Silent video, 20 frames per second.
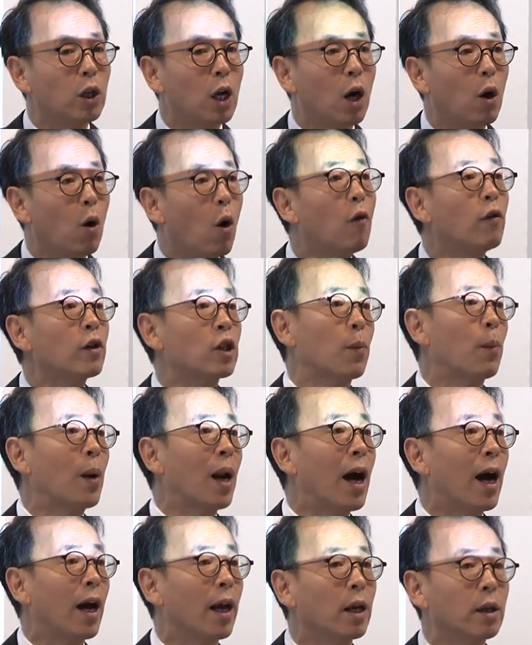
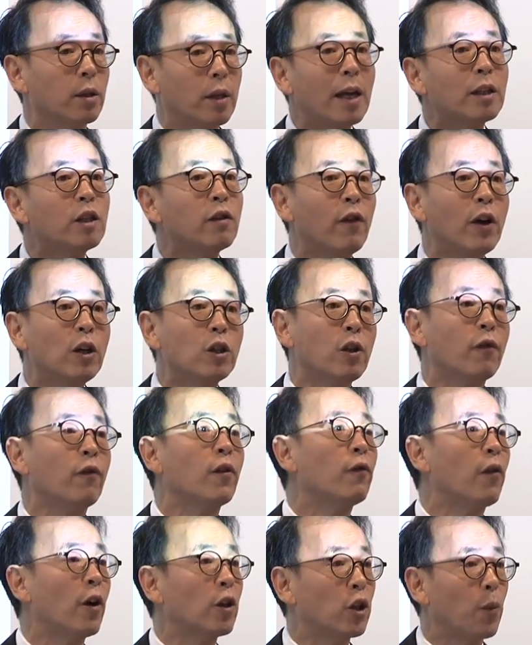oversupply. That's very
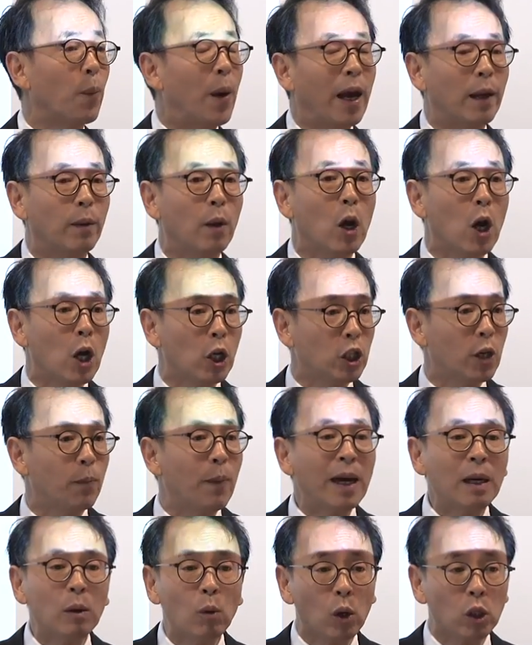different from Japan.
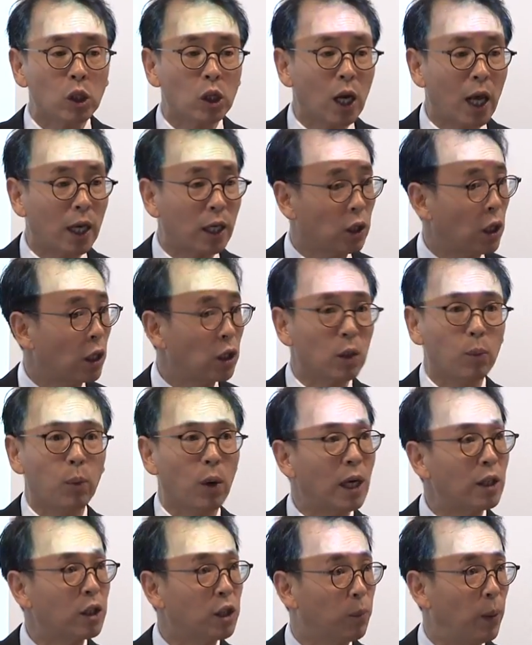Japan was like just a
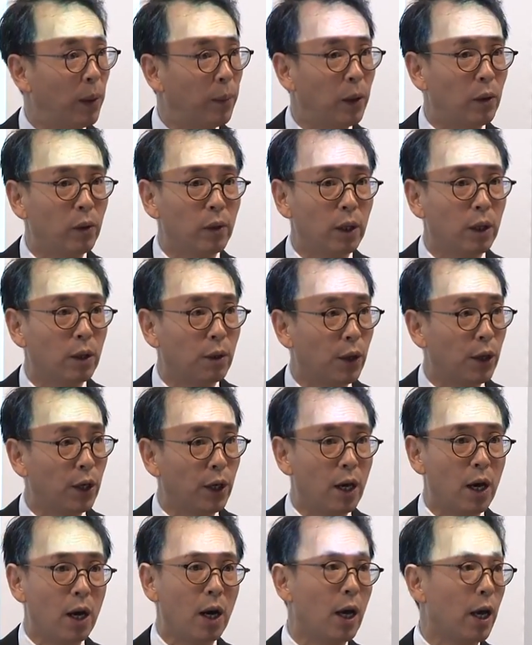price bubble in
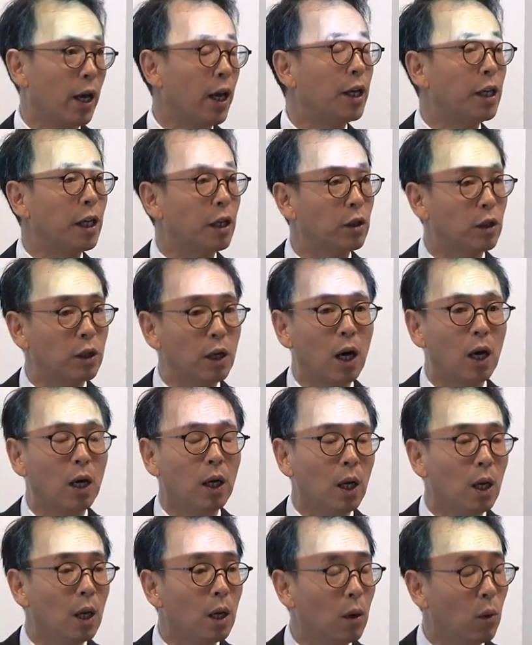the 80s. It
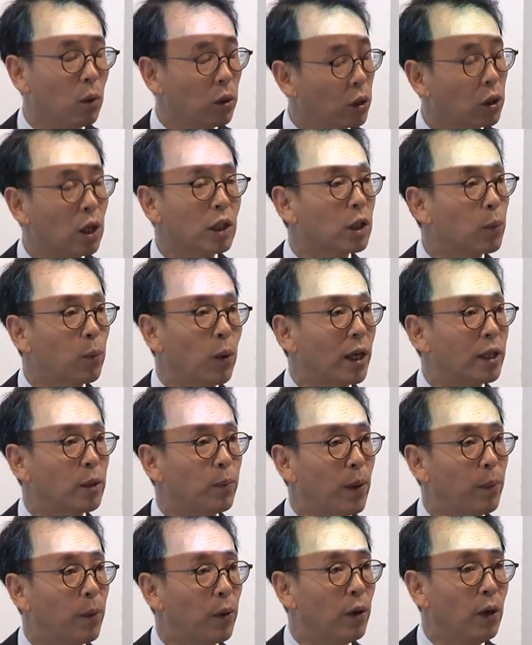was just a price
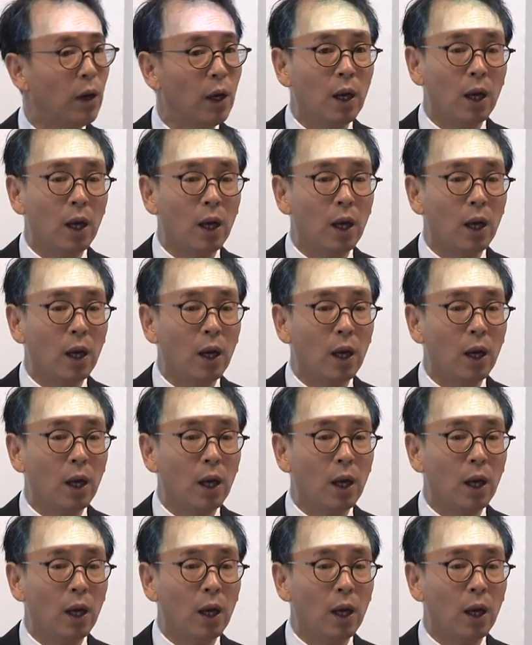bubble.